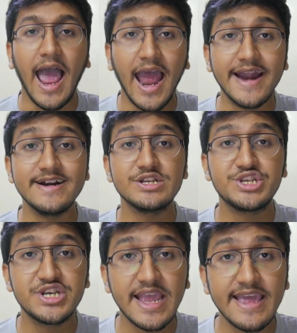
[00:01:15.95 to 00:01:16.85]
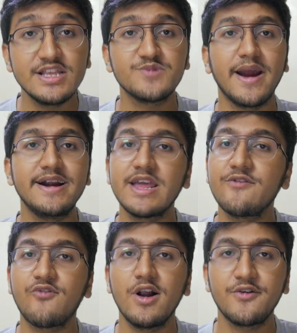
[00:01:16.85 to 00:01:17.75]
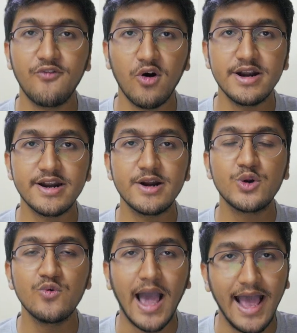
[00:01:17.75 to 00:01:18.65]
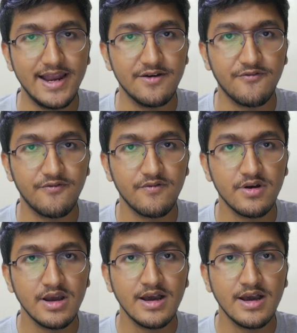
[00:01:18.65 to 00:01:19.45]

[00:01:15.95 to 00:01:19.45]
and change my default font to Aleph.